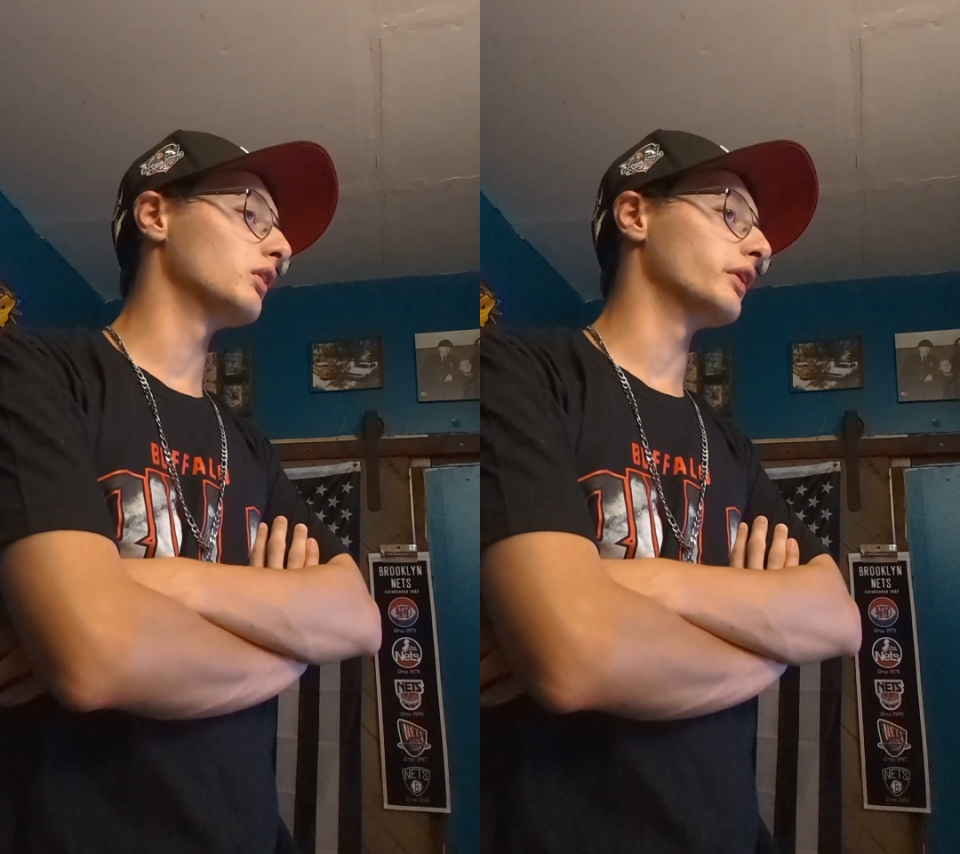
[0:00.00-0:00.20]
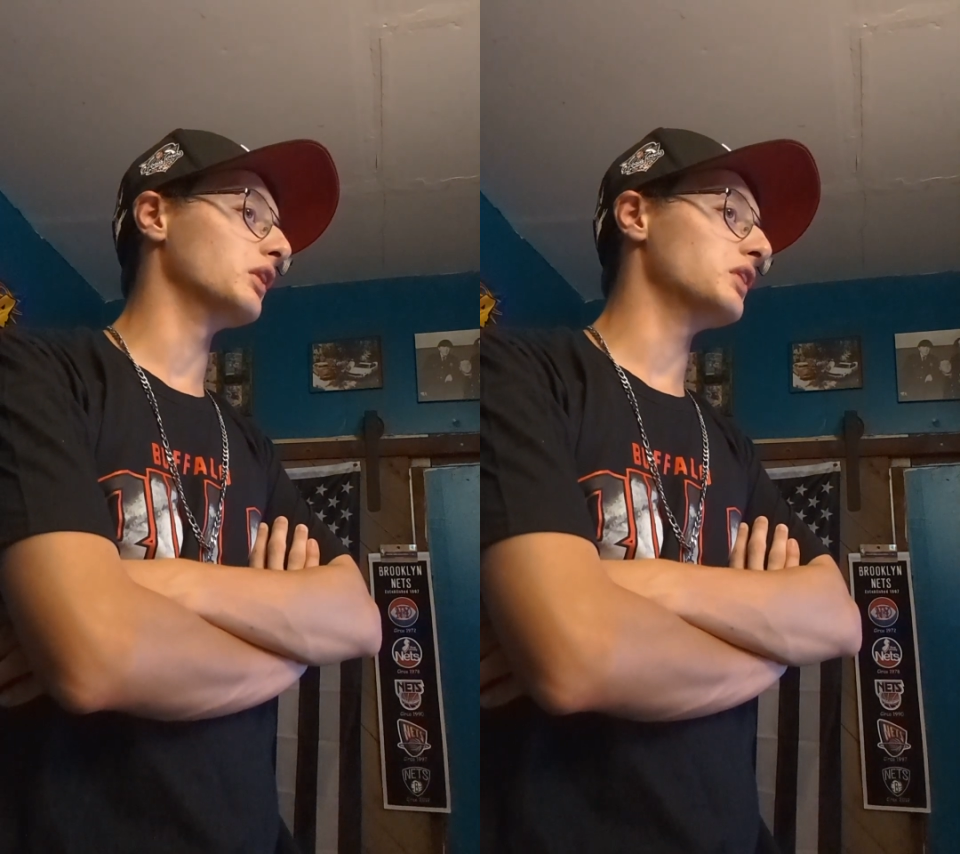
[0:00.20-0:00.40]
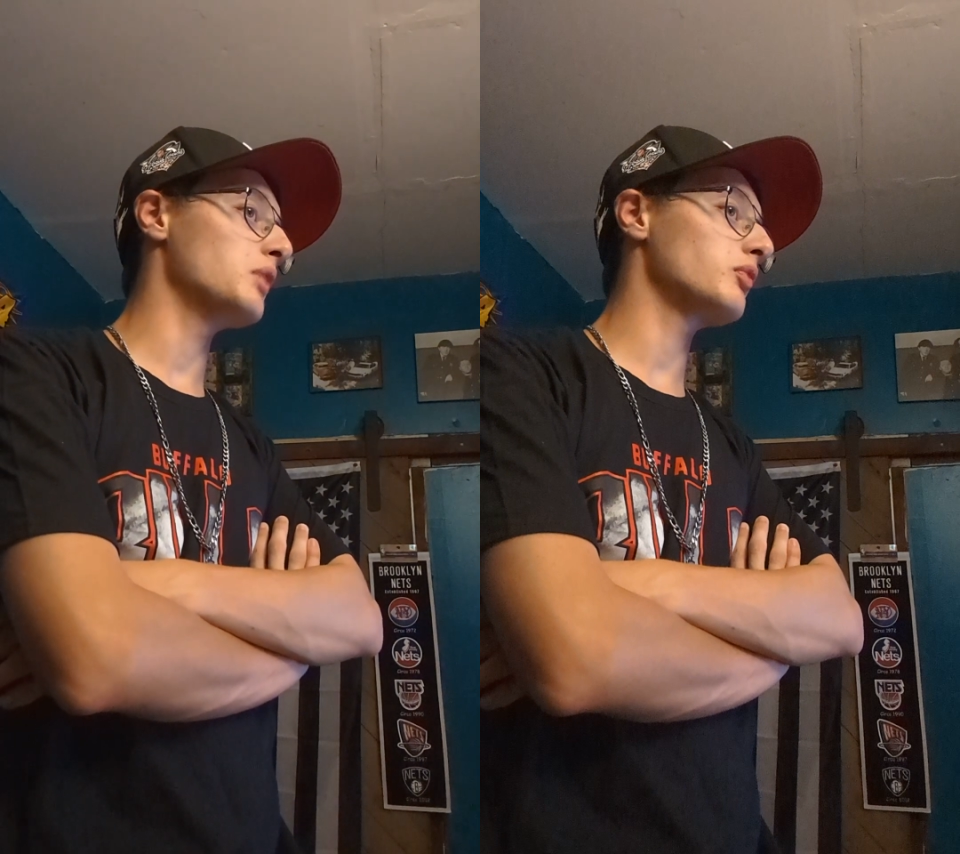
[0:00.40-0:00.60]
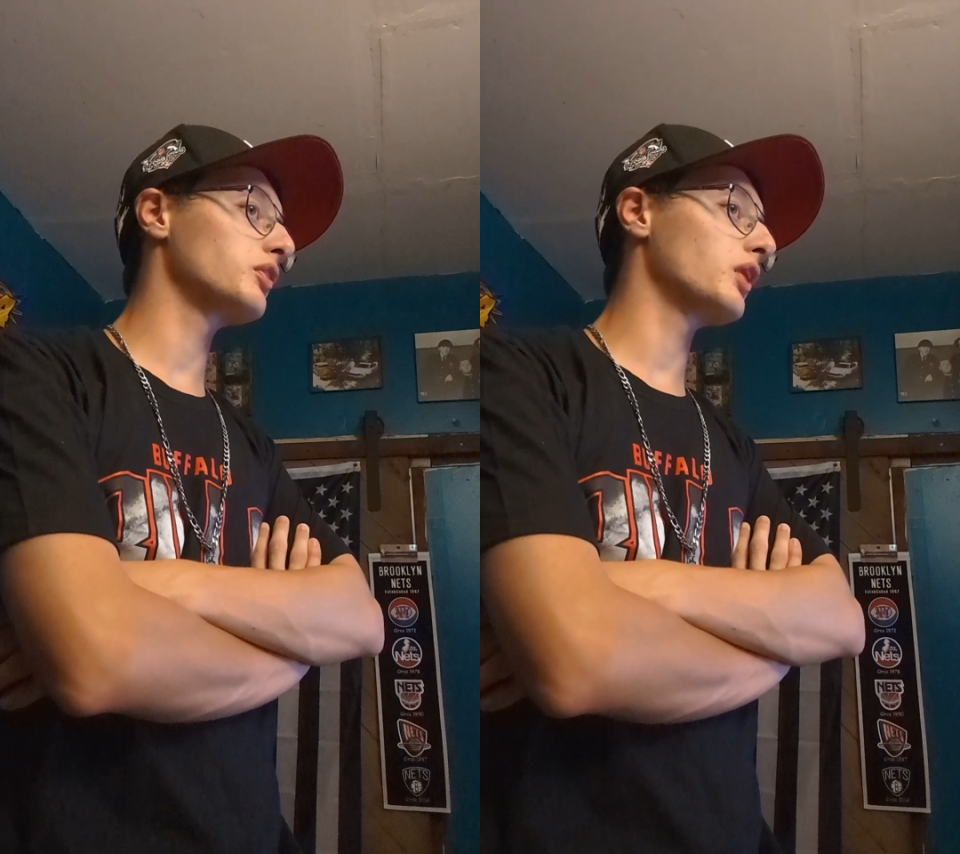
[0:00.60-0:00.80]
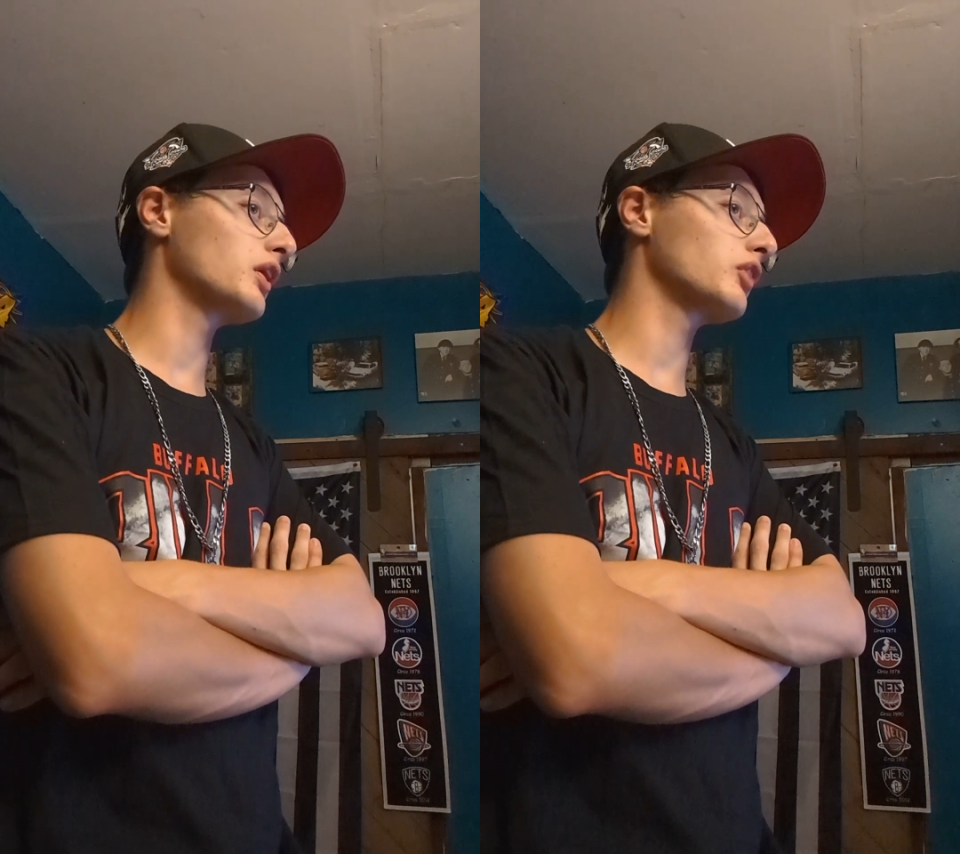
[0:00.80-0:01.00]
the Denver
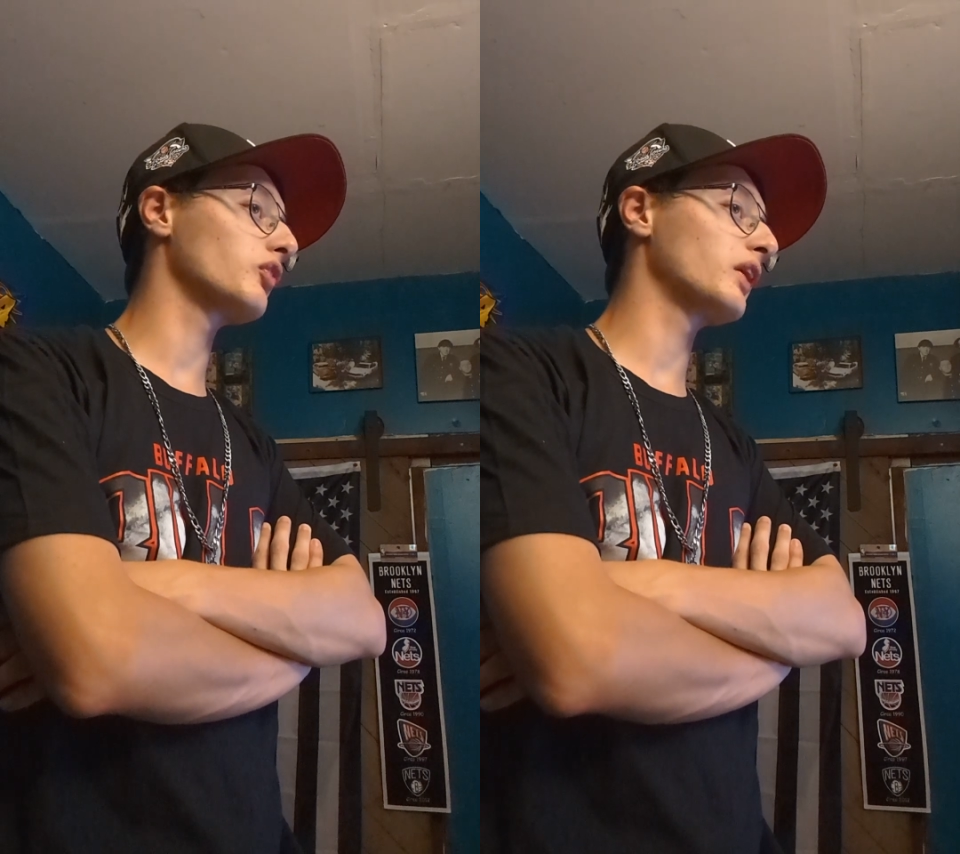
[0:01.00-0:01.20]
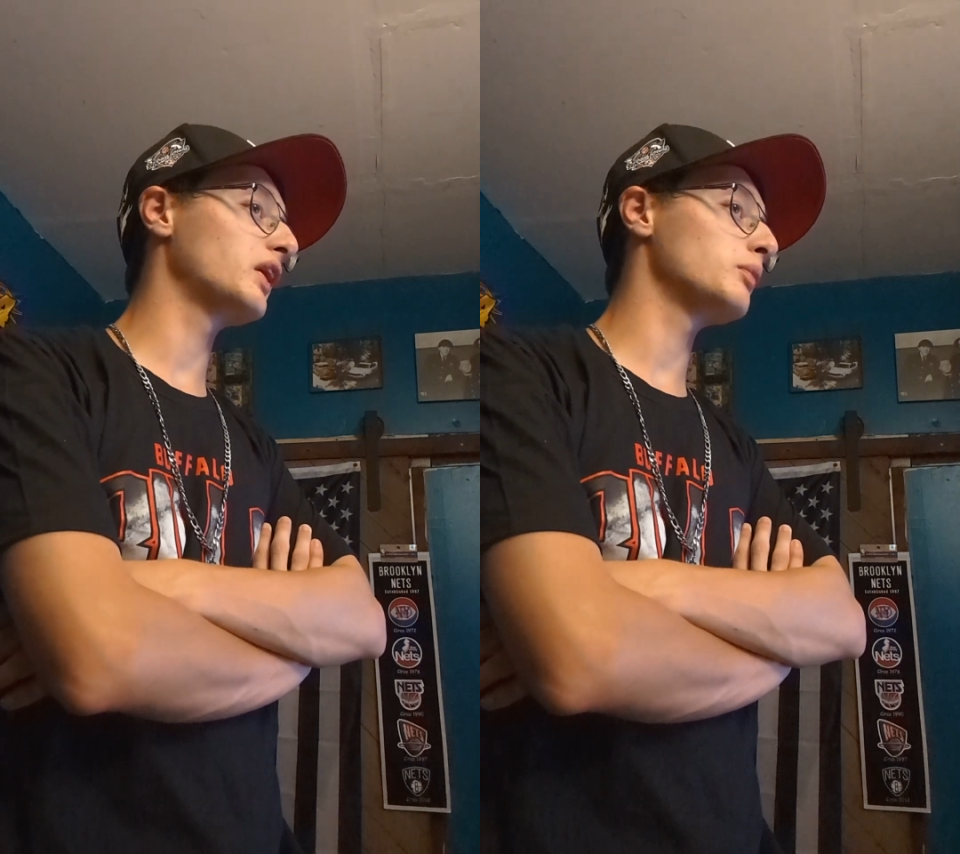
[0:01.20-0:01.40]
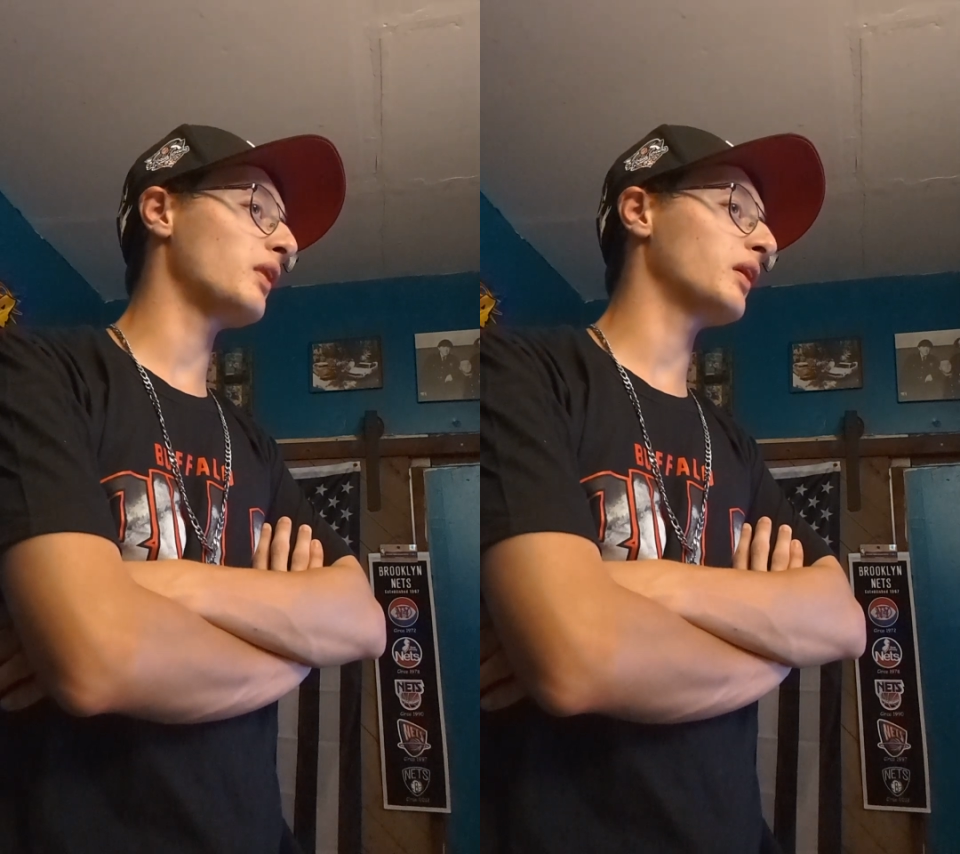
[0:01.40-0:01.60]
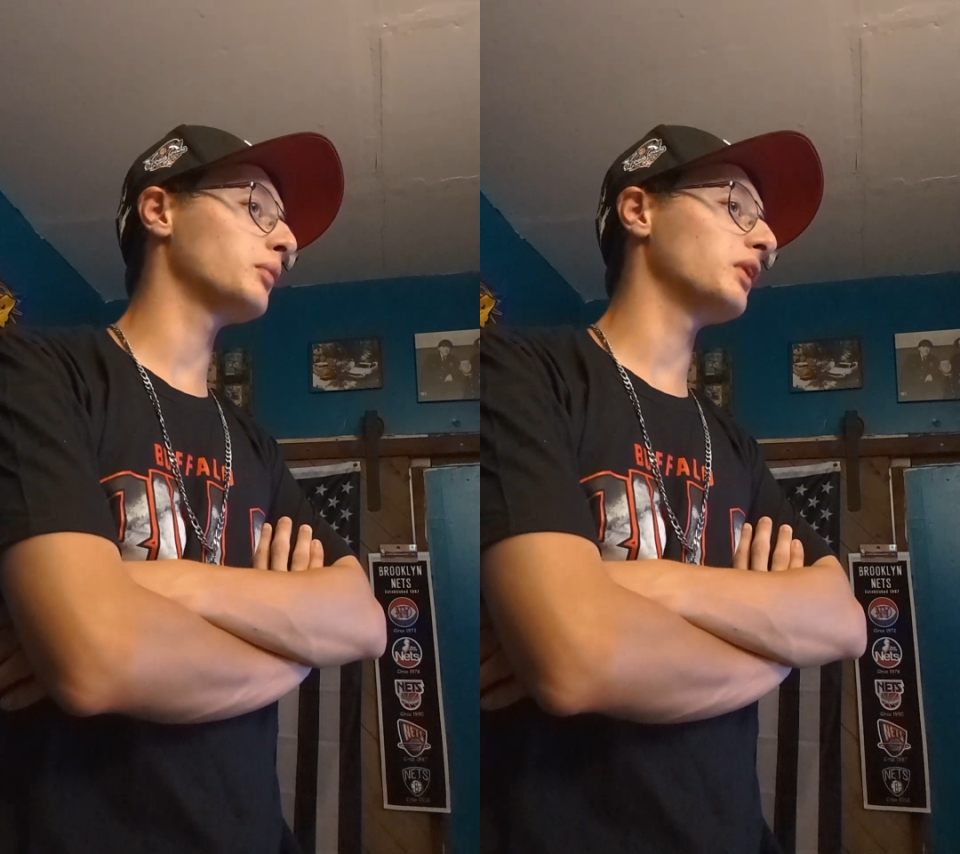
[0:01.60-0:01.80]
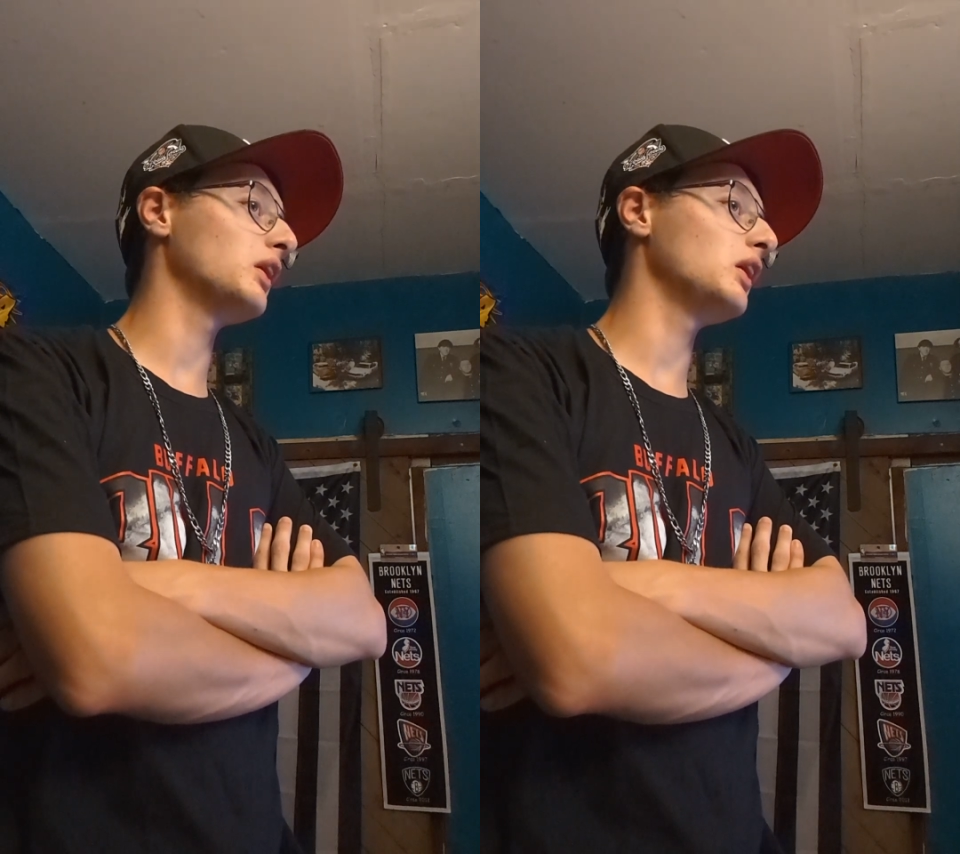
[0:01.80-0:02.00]
Nuggets lead the
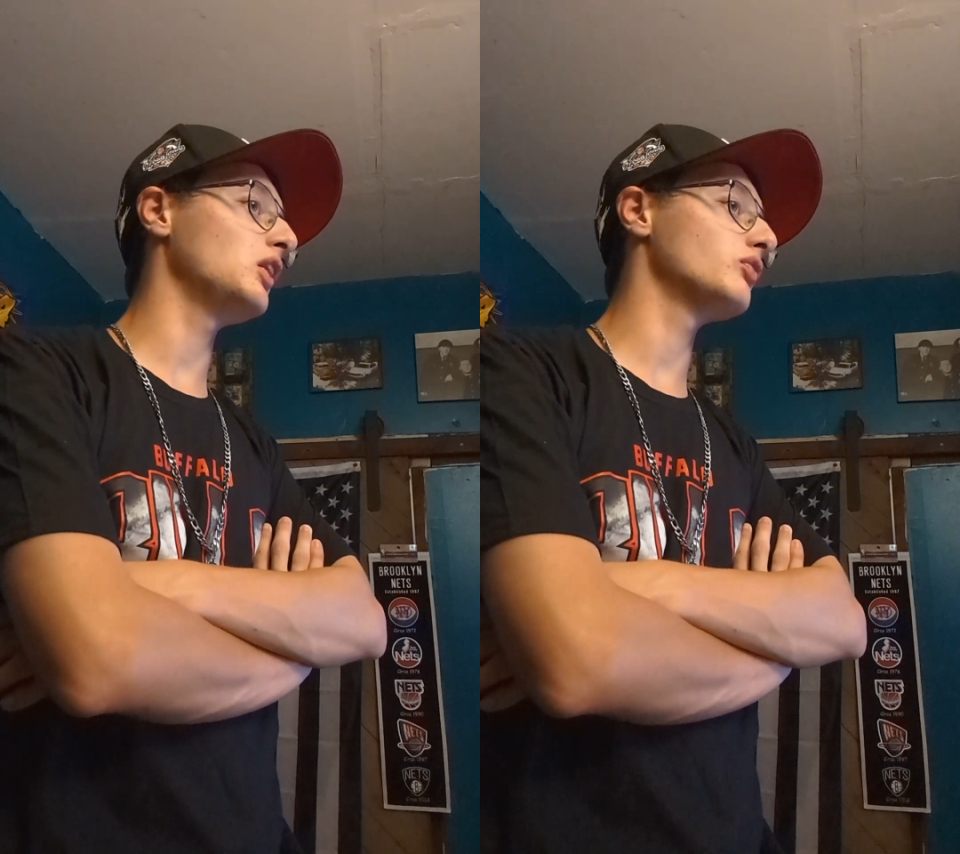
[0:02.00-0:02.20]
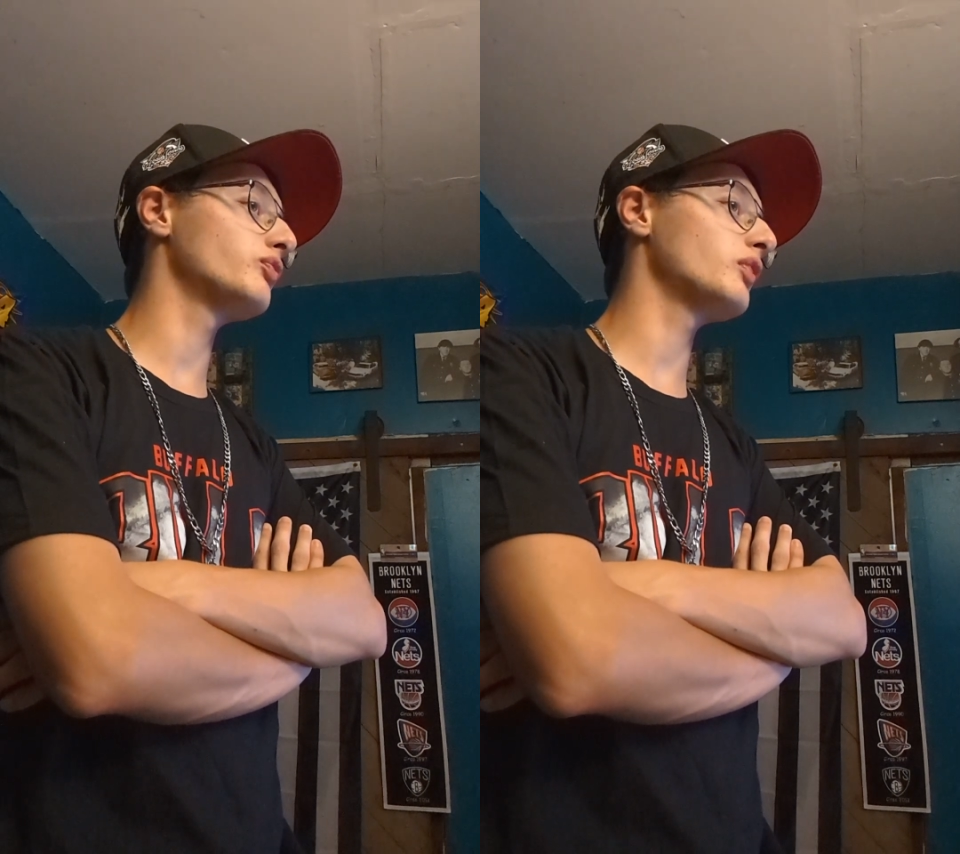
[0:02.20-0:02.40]
Miami Heat